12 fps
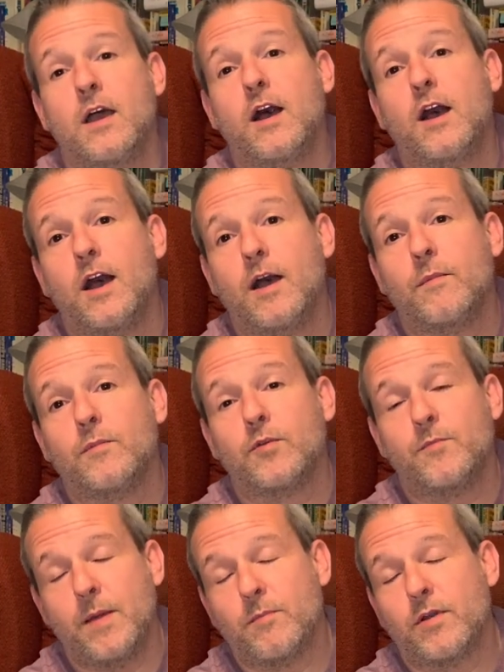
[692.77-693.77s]

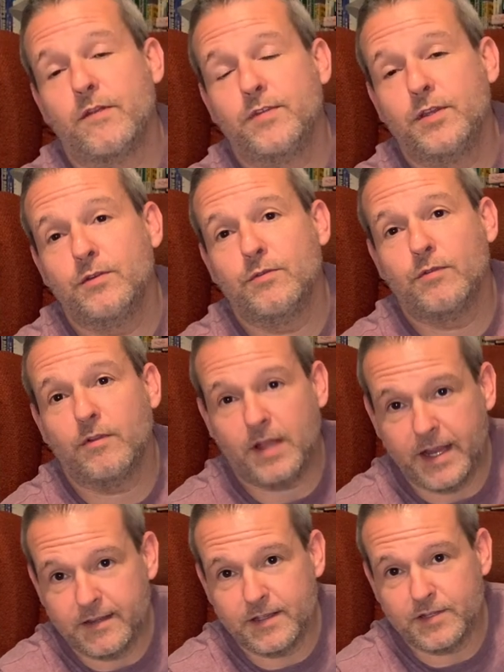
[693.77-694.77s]
Remember, if you
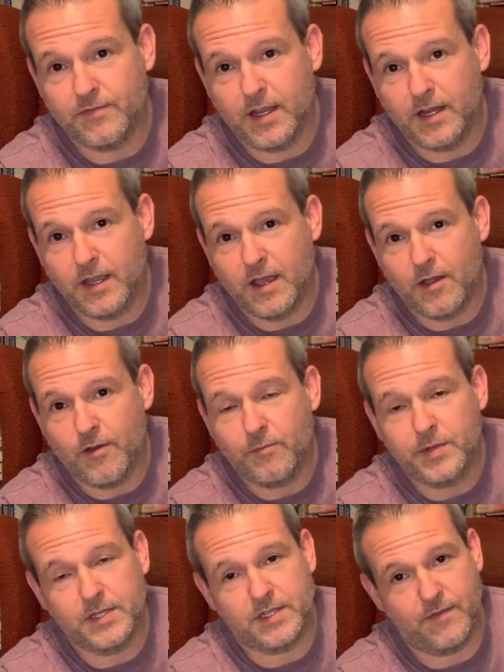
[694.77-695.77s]
like this video,
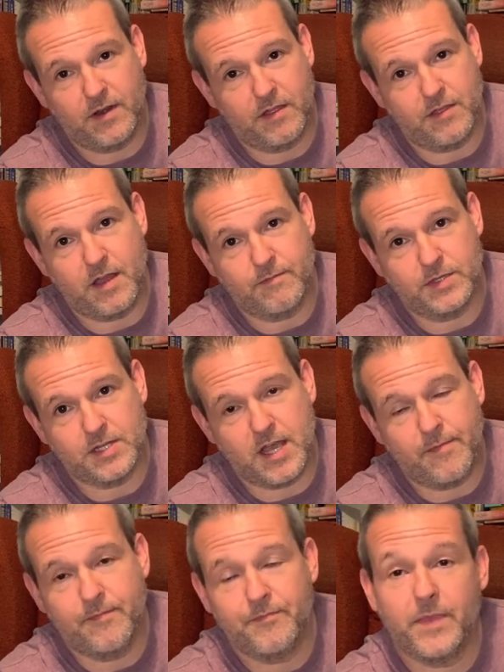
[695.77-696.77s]
please give it a thumbs
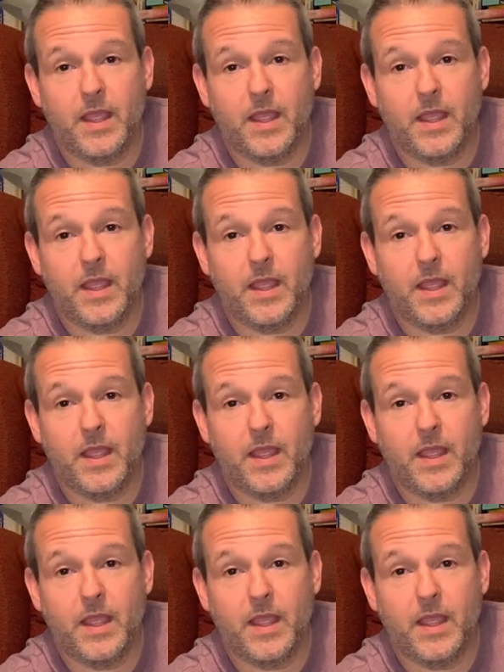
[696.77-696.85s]
up,